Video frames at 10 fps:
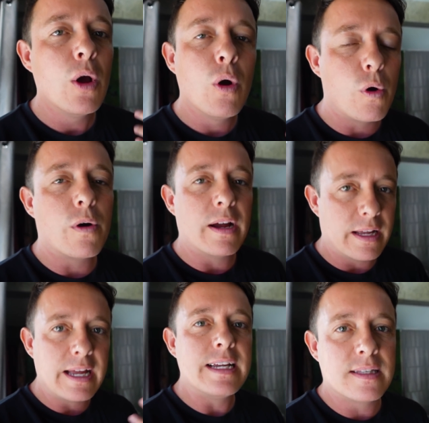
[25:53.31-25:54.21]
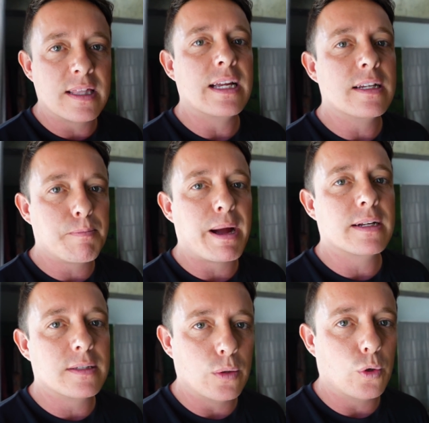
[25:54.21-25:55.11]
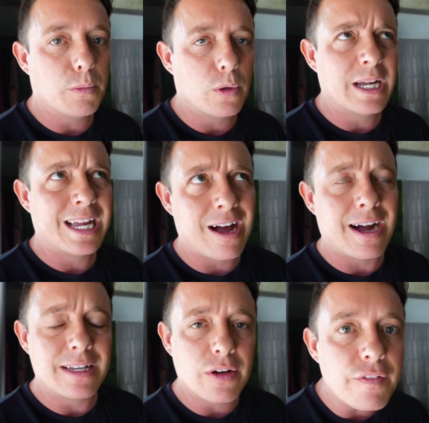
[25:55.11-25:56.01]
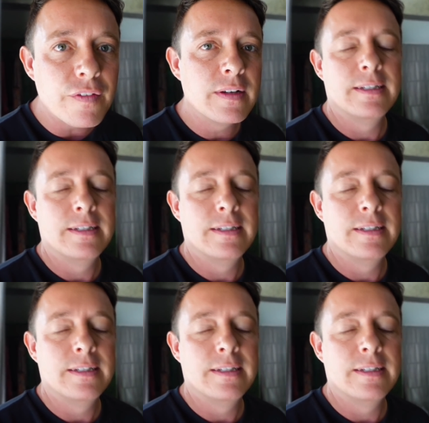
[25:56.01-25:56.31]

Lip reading: Or is things back to normal, kind of?